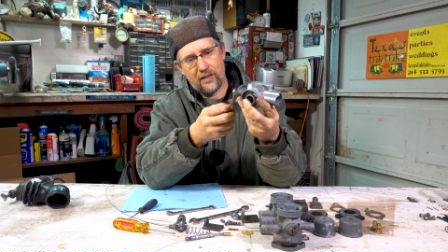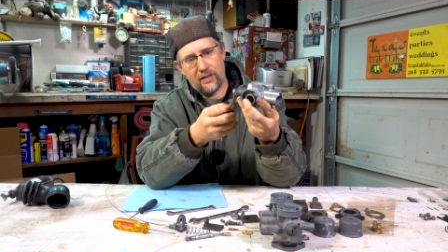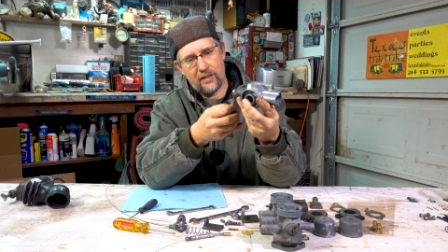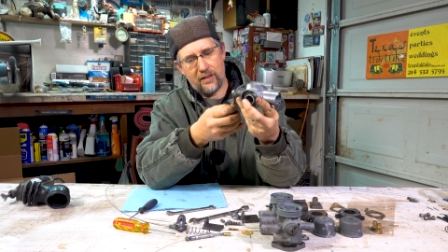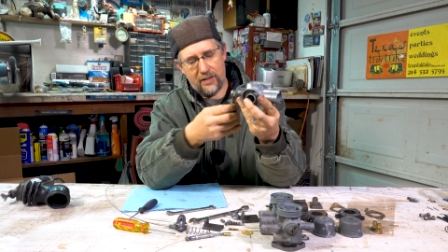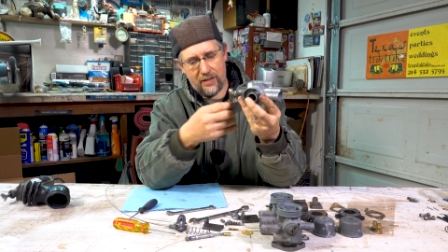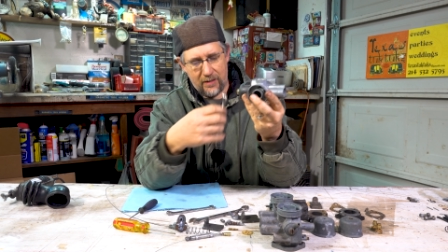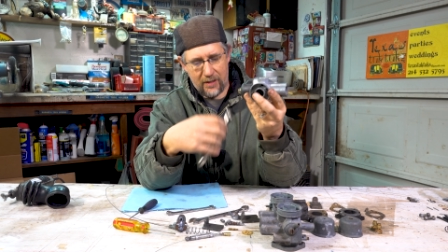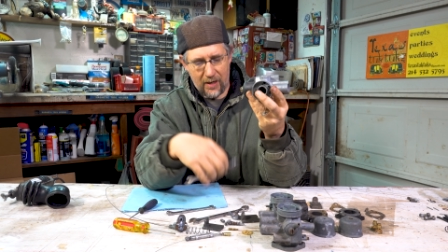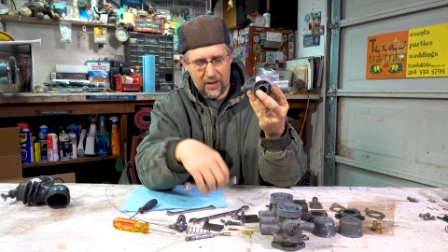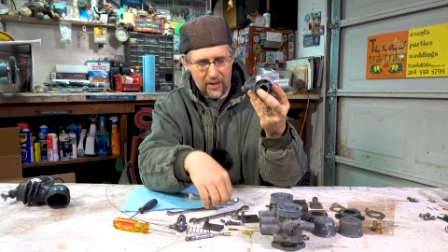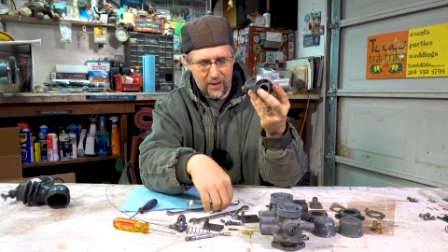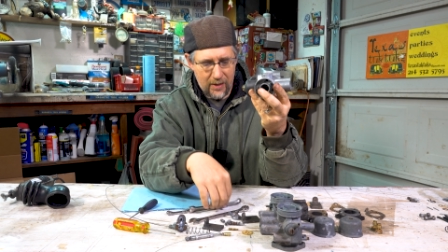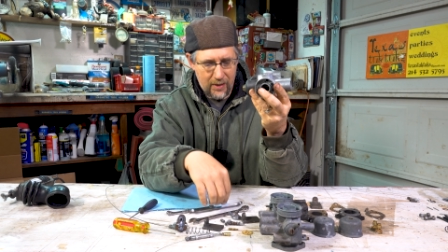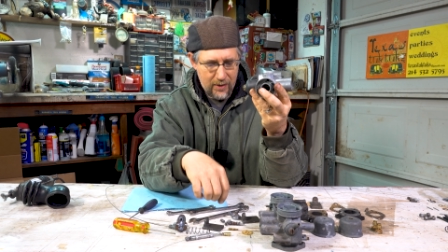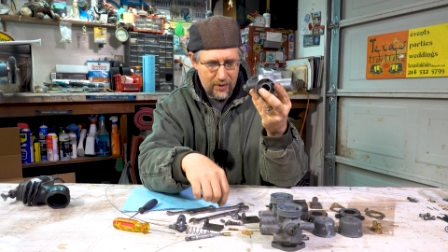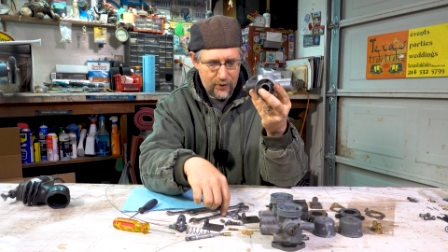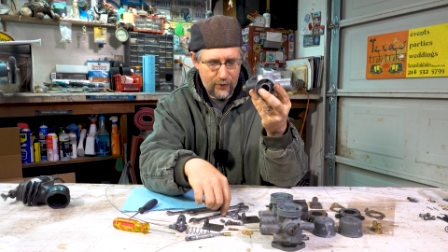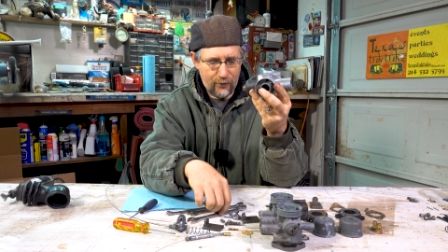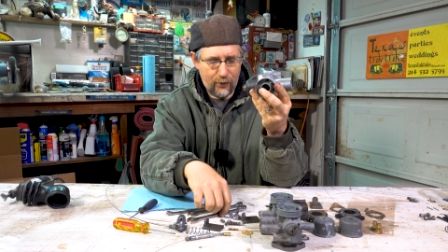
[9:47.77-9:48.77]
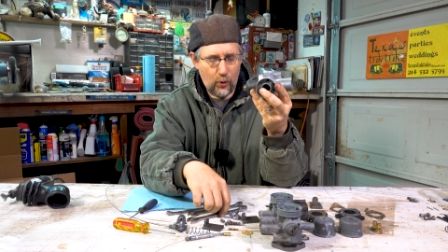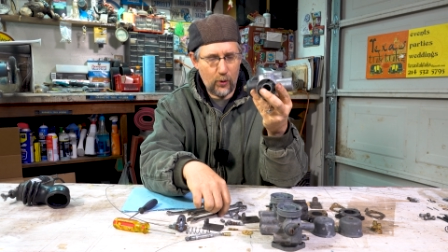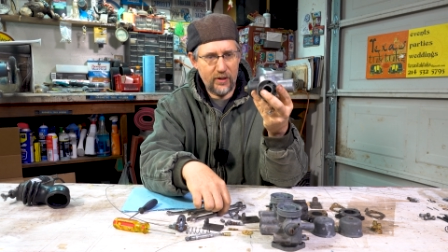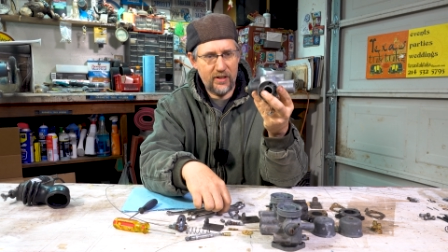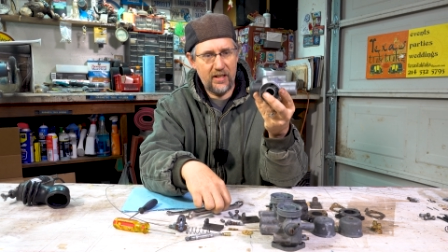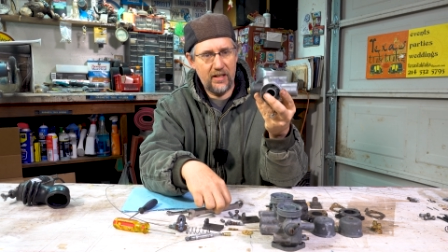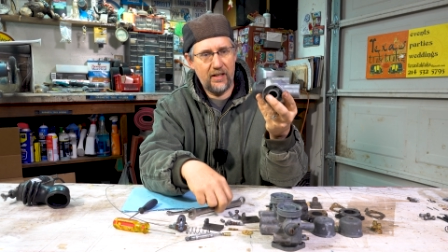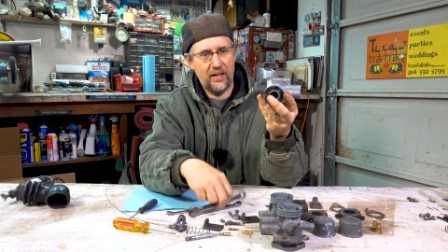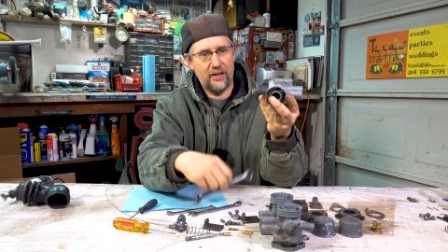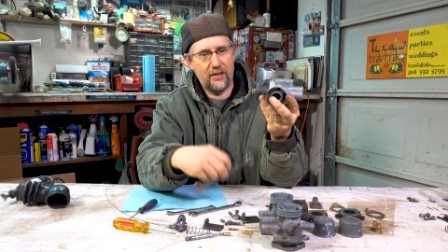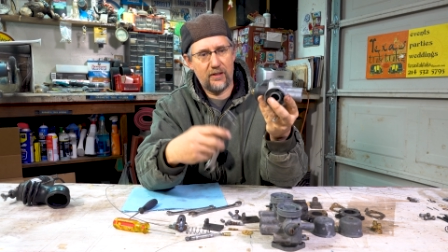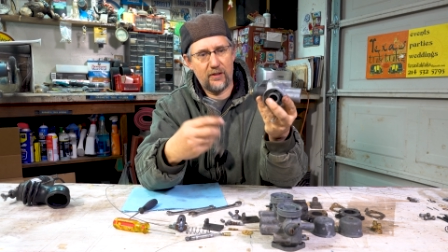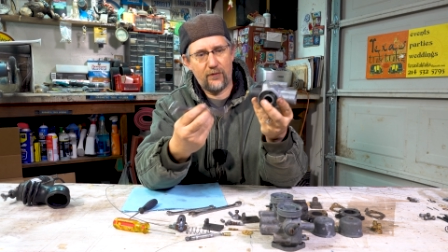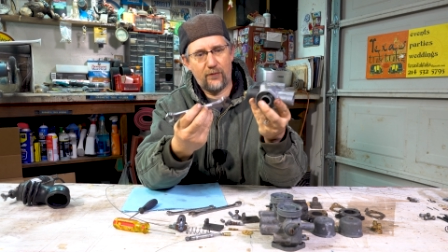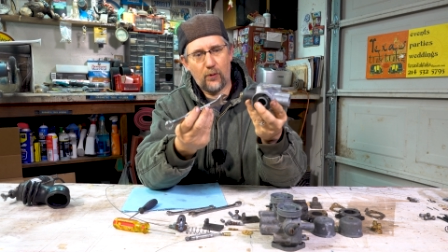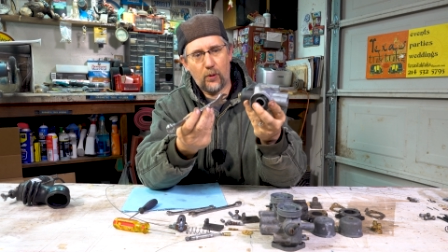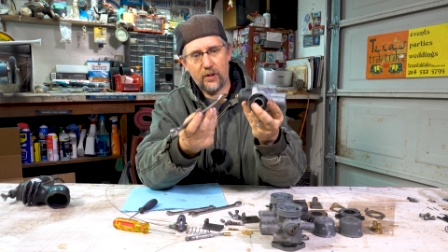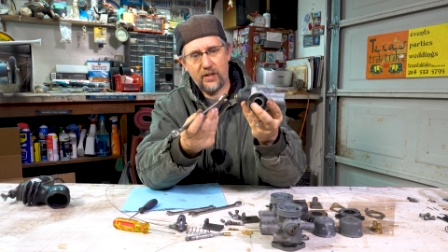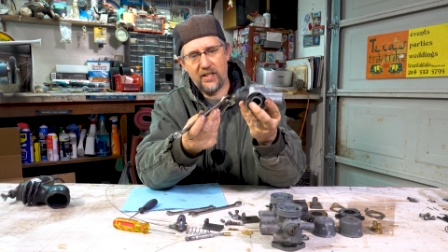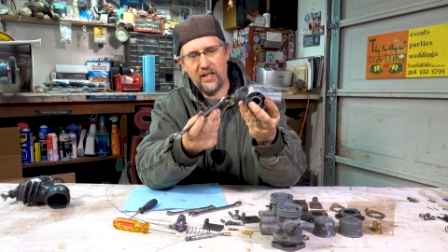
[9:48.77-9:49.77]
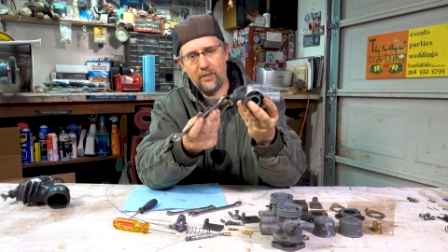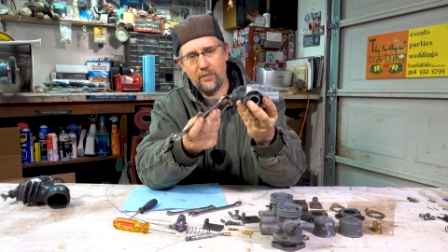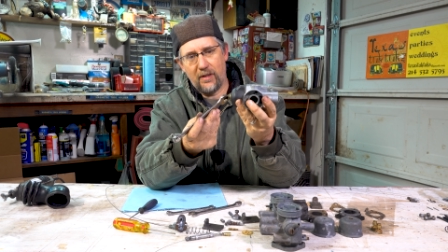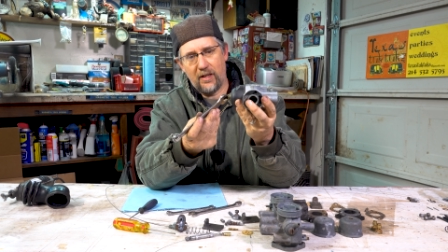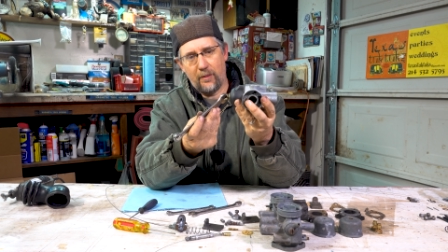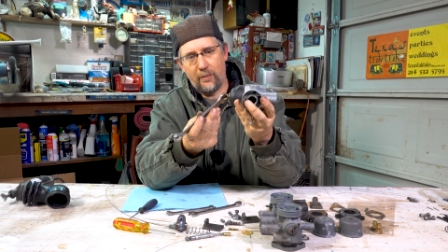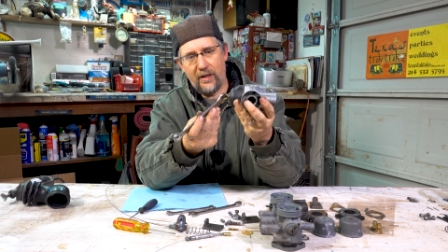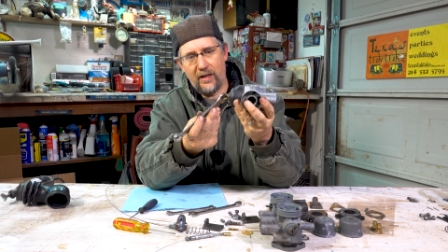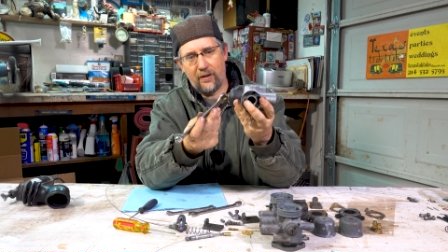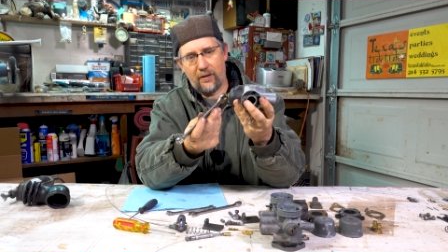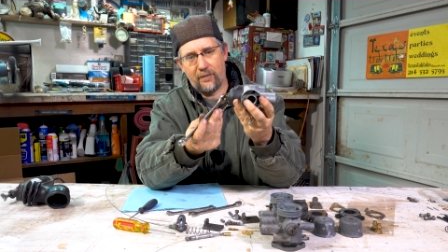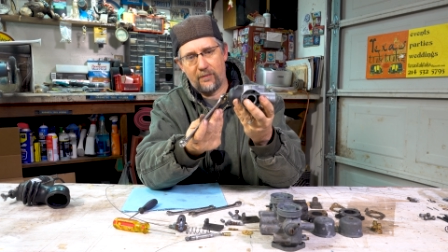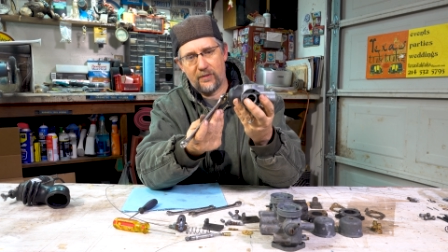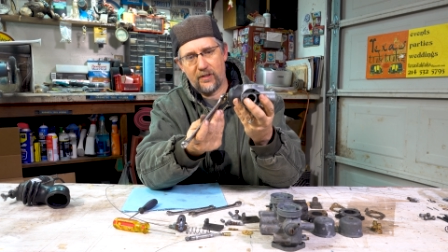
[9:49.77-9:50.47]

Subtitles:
the size 14. It's 14 millimeter.